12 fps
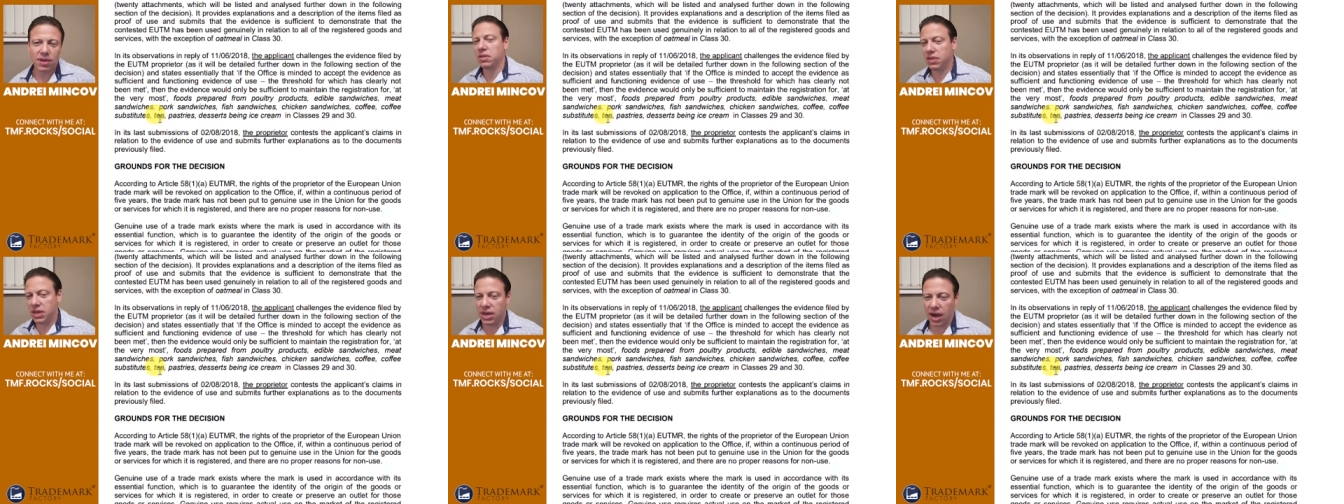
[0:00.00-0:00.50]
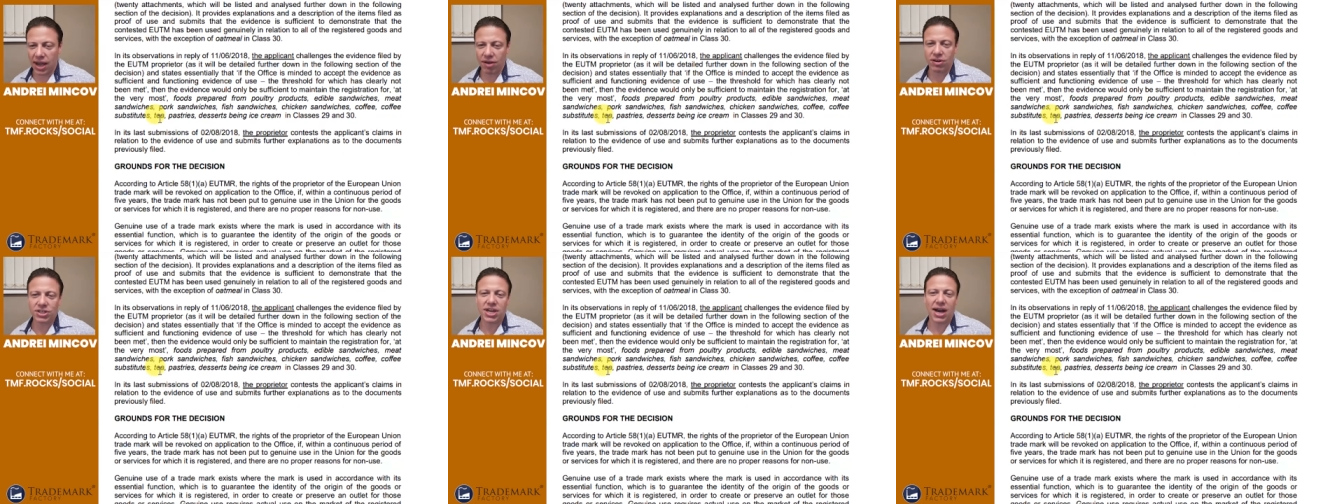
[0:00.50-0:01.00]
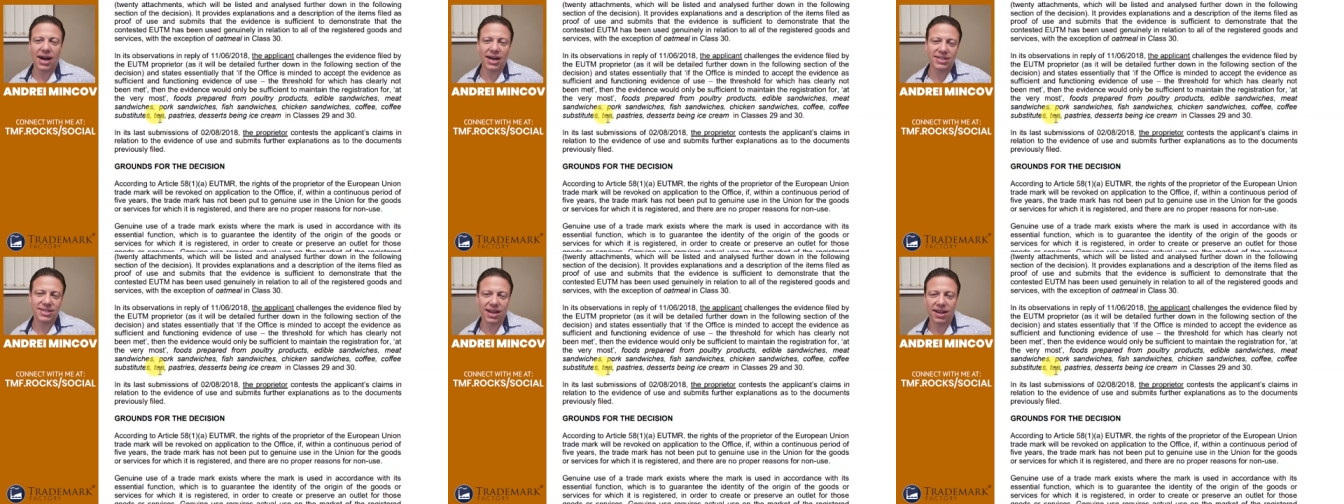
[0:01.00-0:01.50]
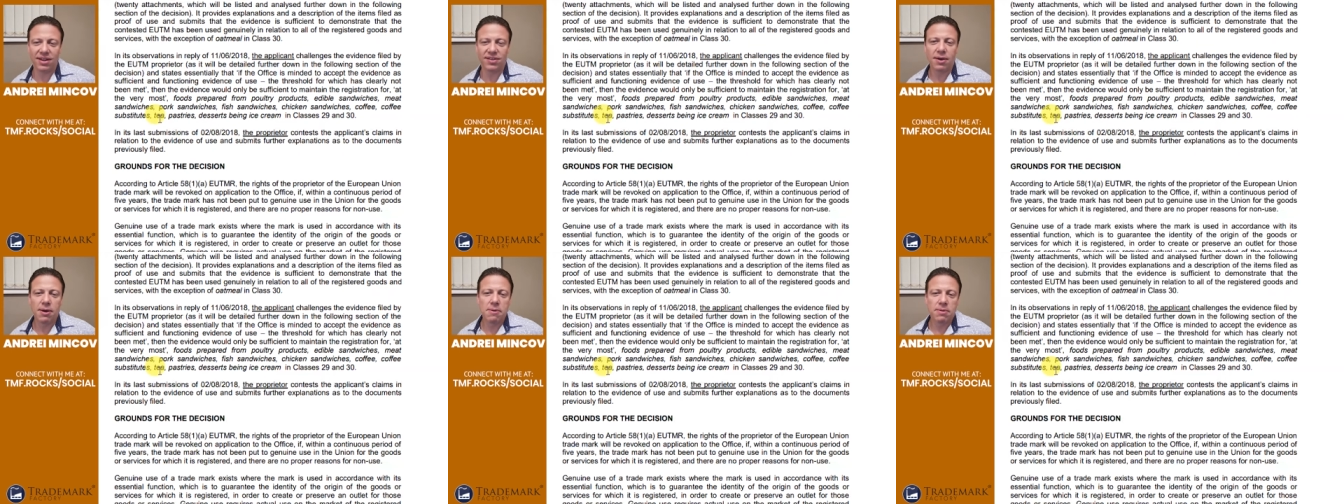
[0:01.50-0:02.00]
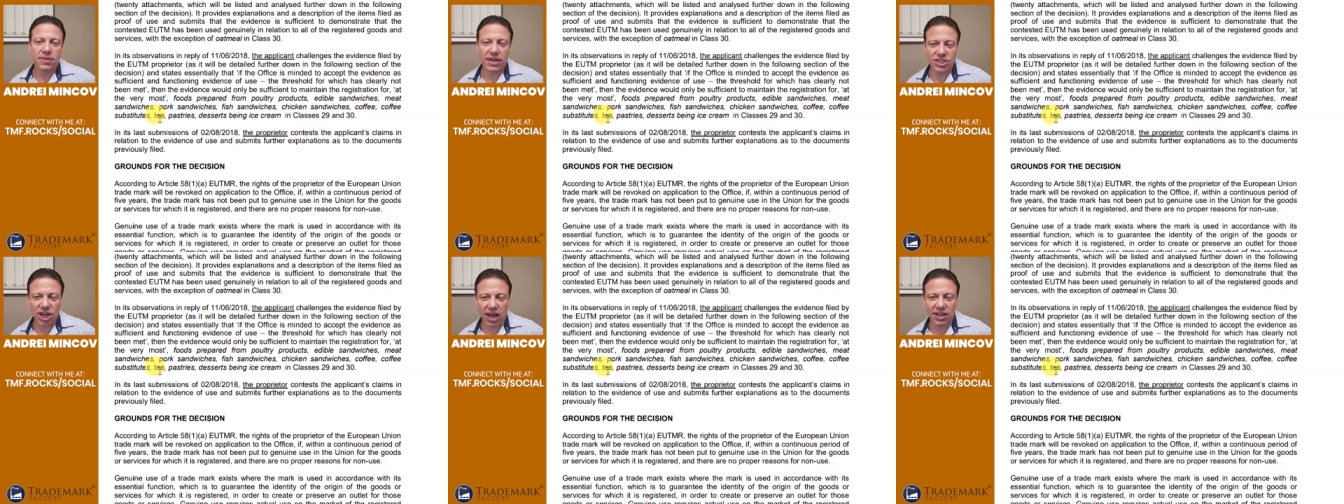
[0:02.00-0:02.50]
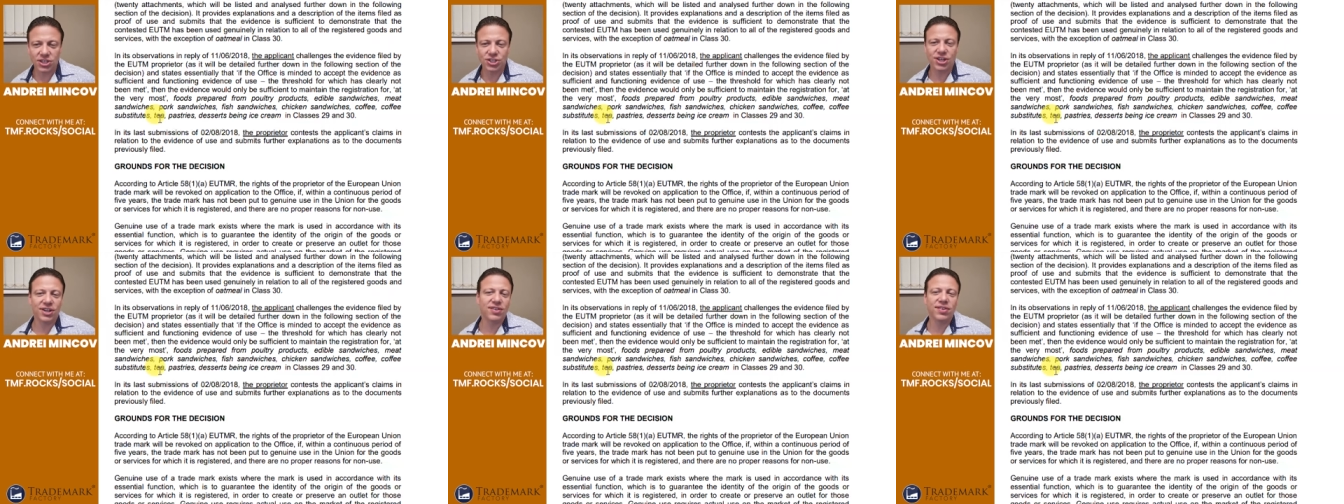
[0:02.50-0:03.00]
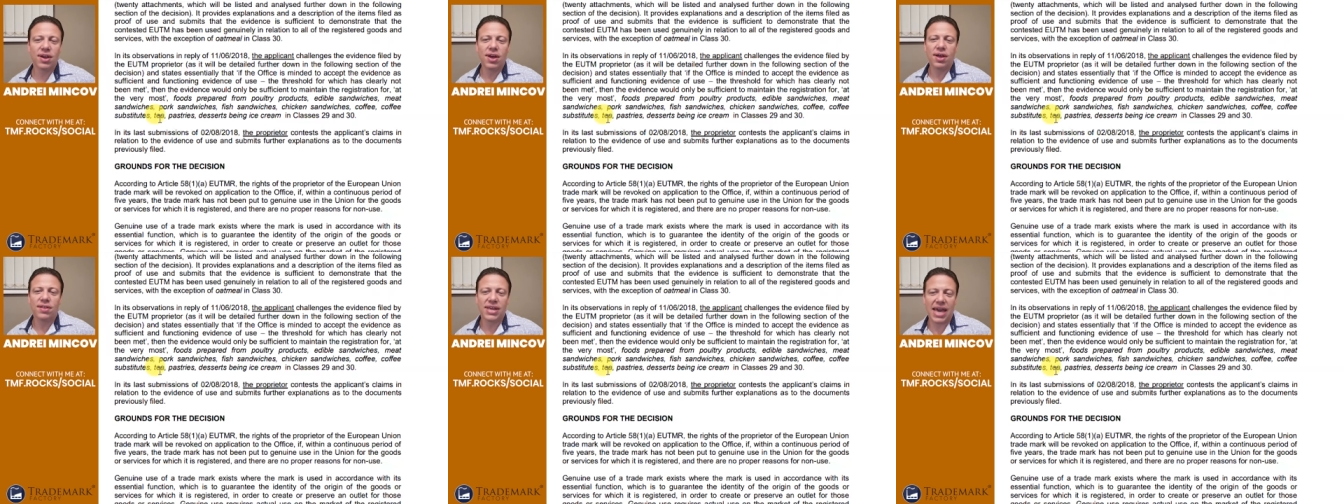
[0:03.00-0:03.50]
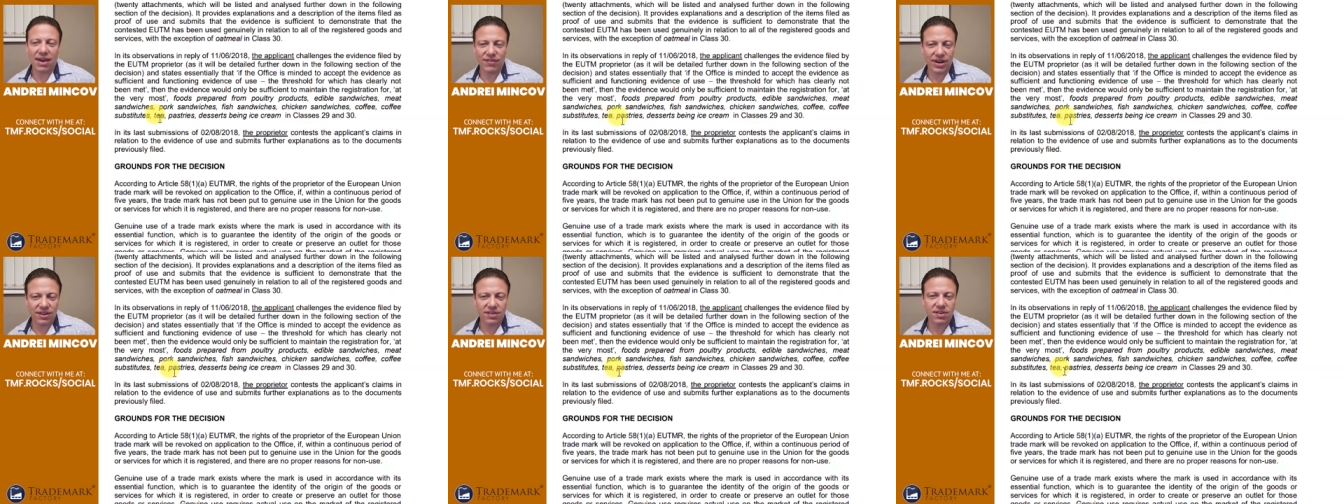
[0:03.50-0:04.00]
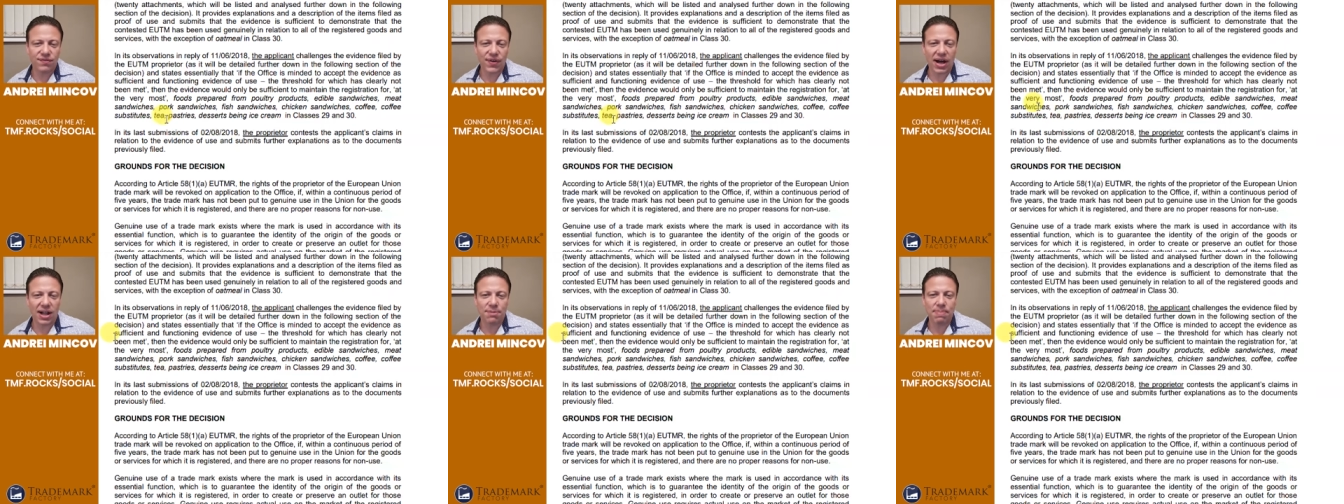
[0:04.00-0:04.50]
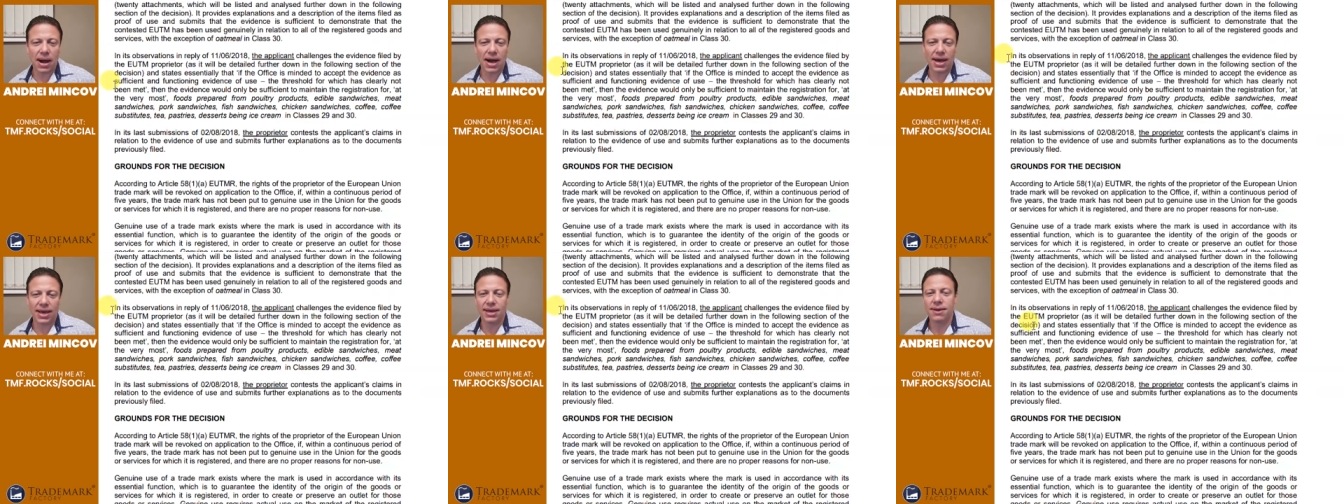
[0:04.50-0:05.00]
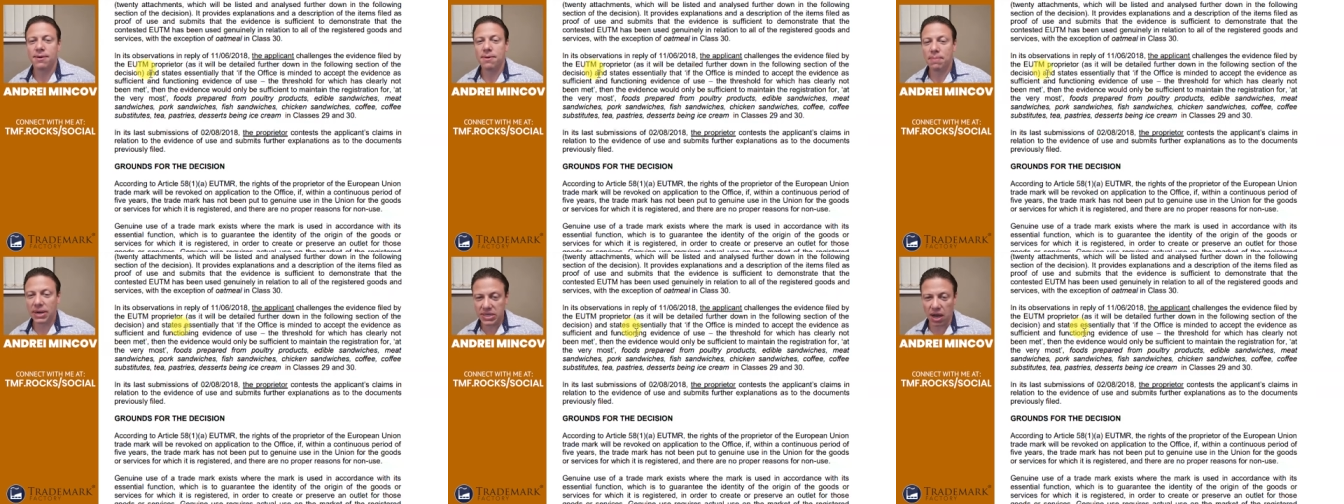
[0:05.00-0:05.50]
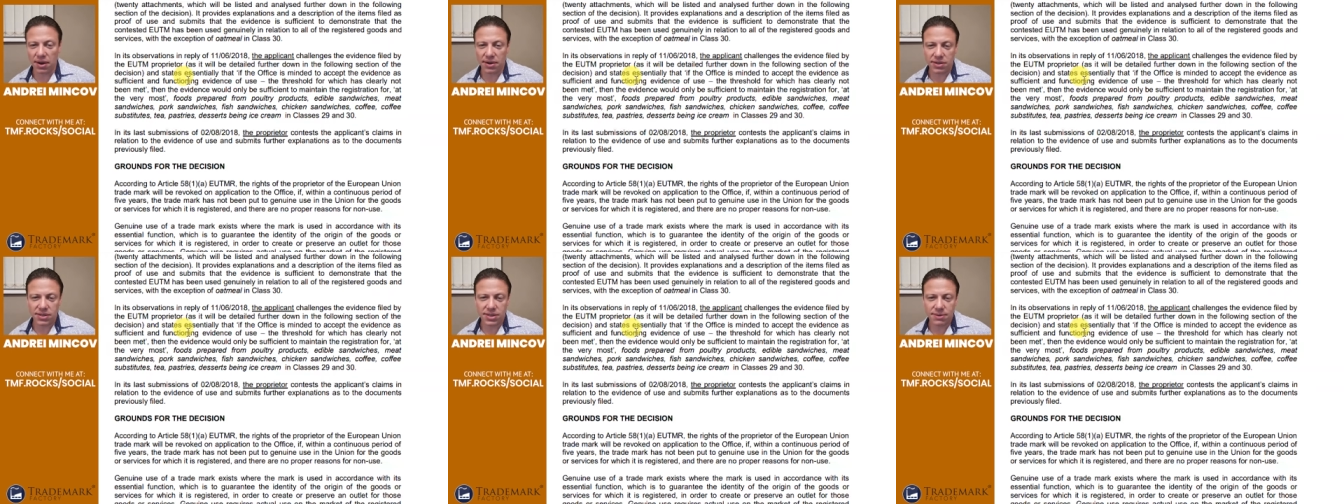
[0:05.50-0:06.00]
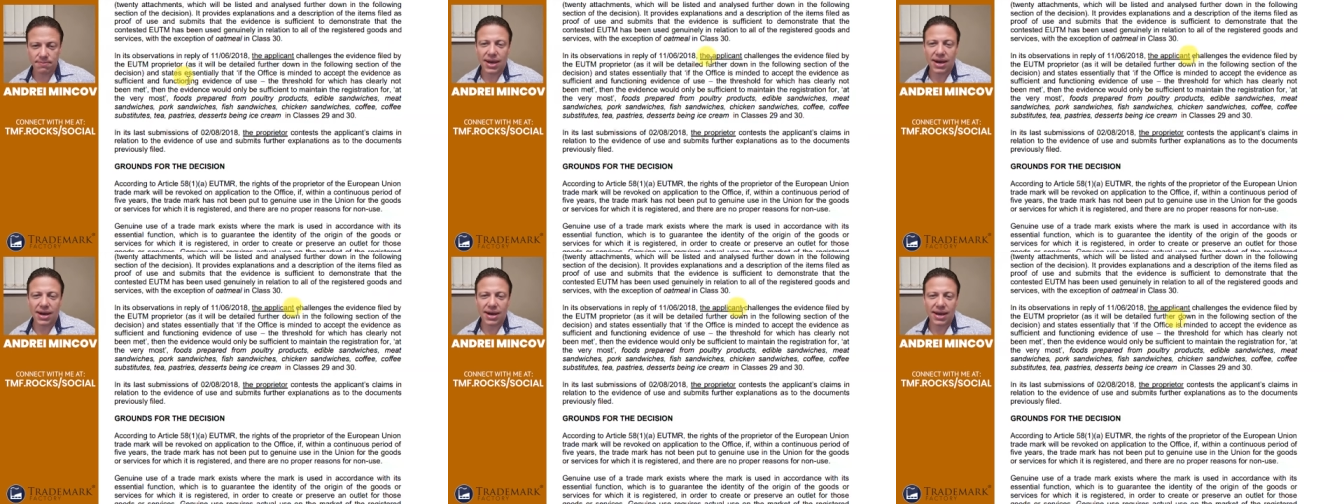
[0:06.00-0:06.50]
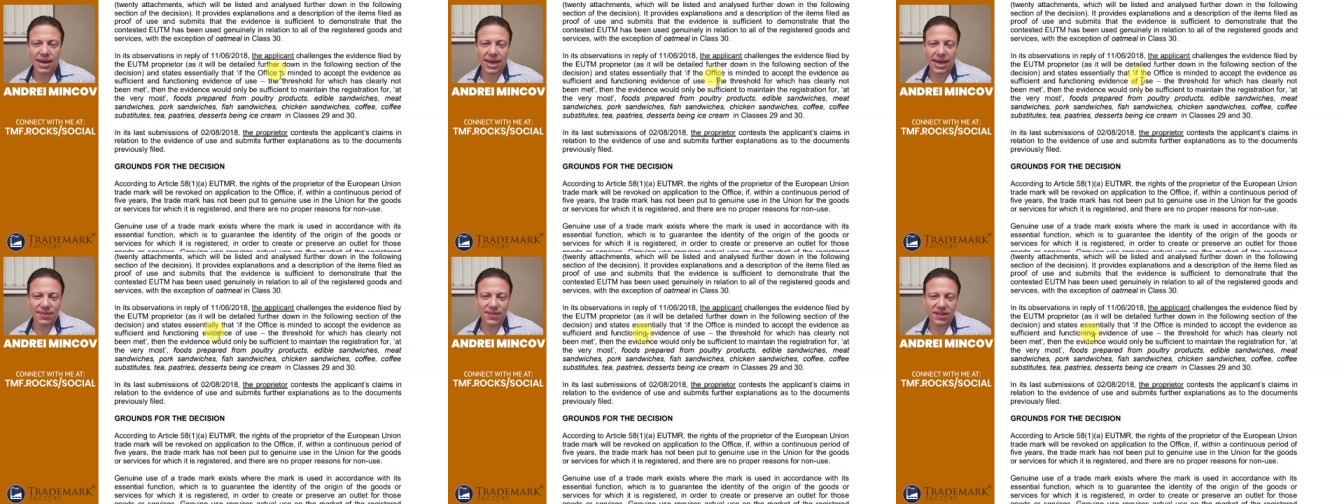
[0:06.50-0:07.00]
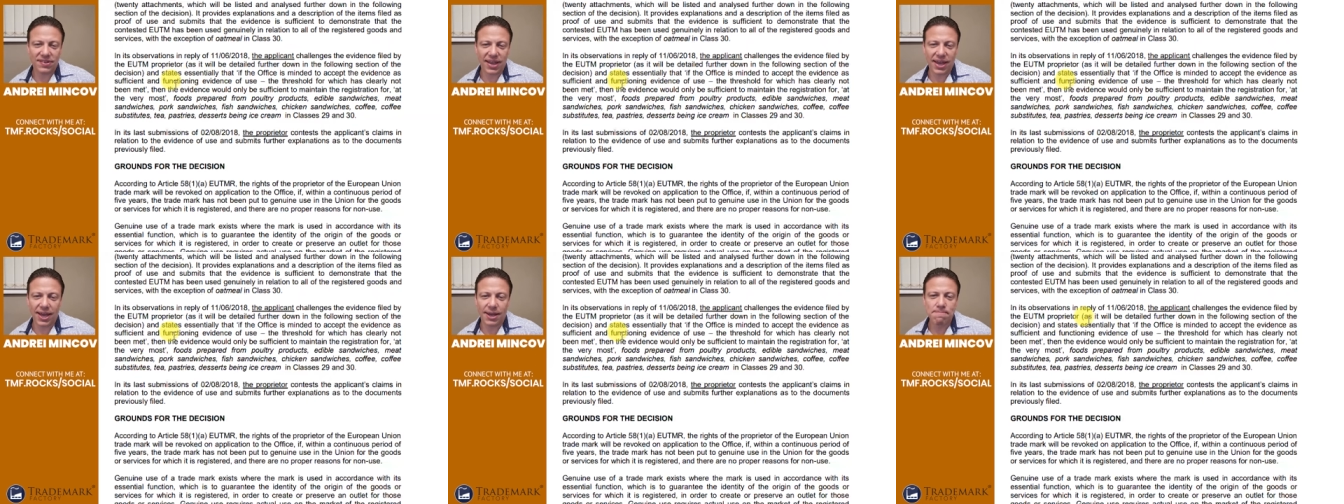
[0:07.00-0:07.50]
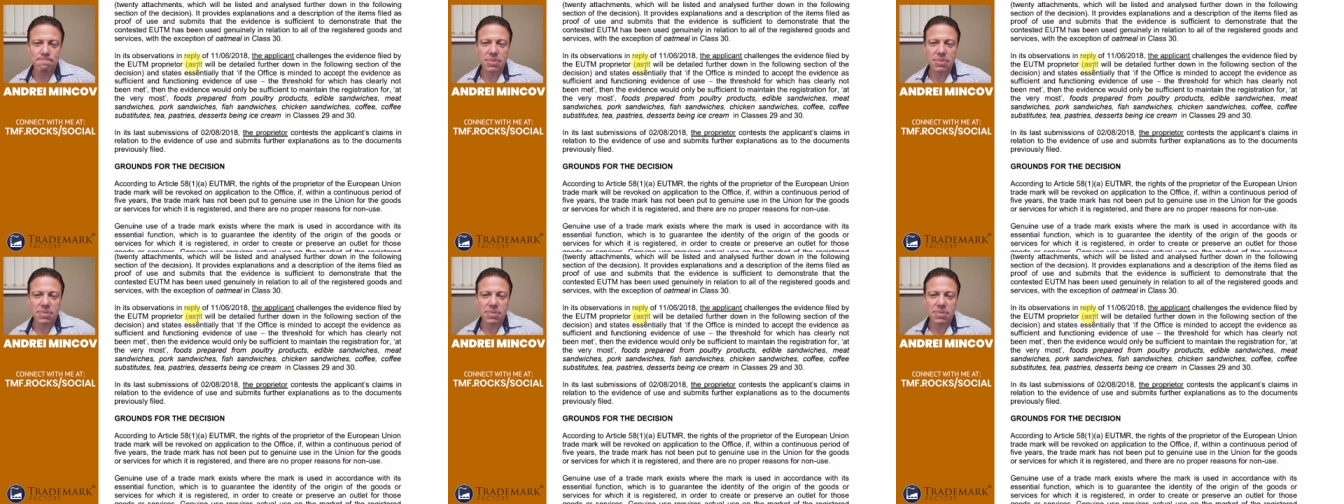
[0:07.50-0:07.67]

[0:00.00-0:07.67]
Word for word: the Irish guy says they challenges the evidence filed by McDonald's, uh, and they say